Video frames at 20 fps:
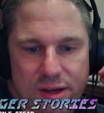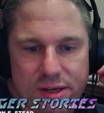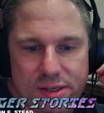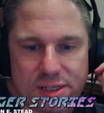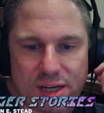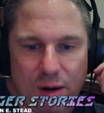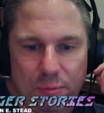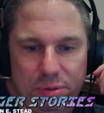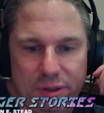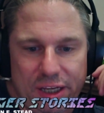
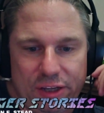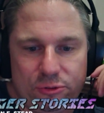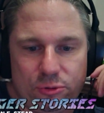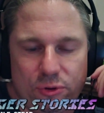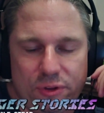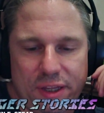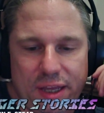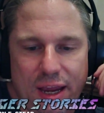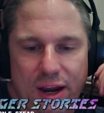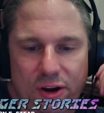Tumbling
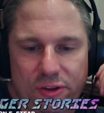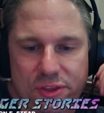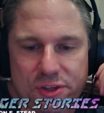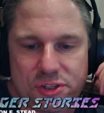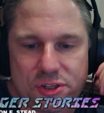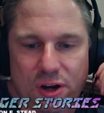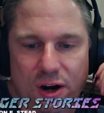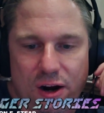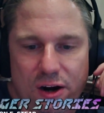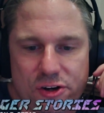through the air, the
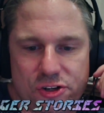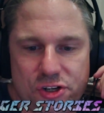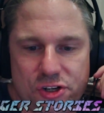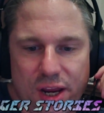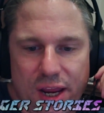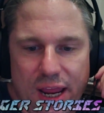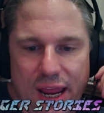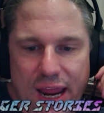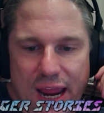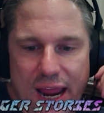Sarge
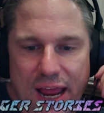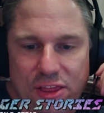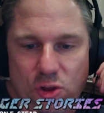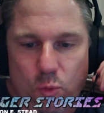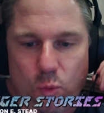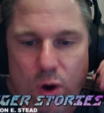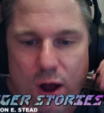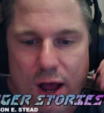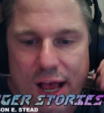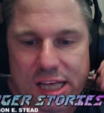and
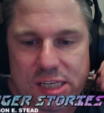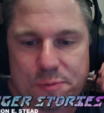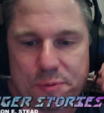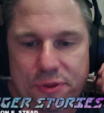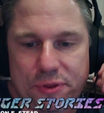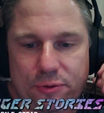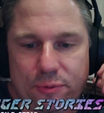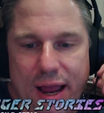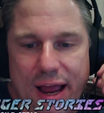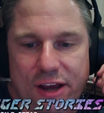the wasp
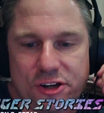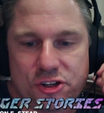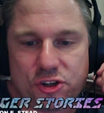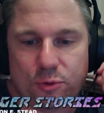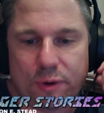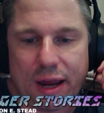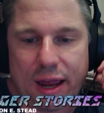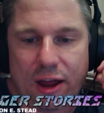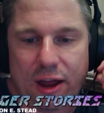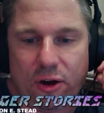thrash
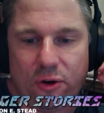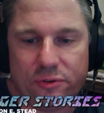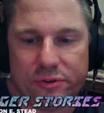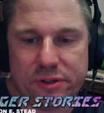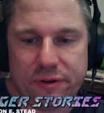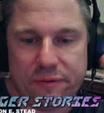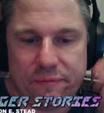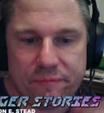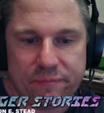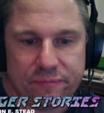
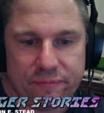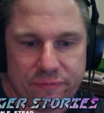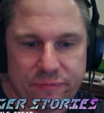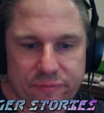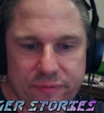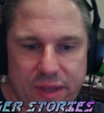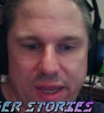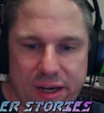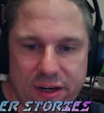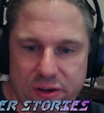around
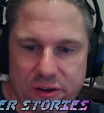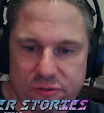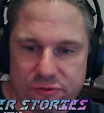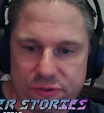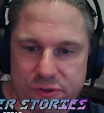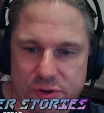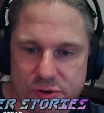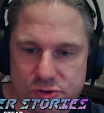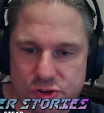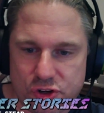in
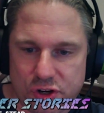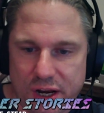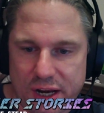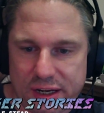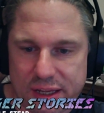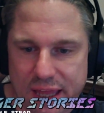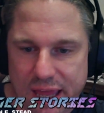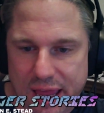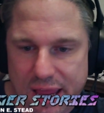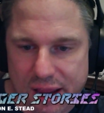confusion
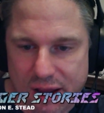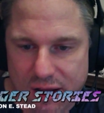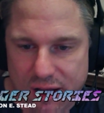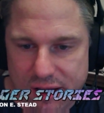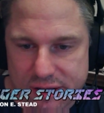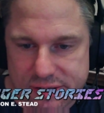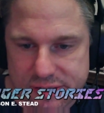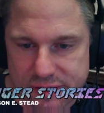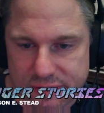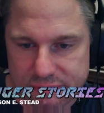and
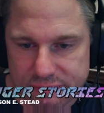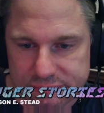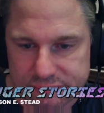chaos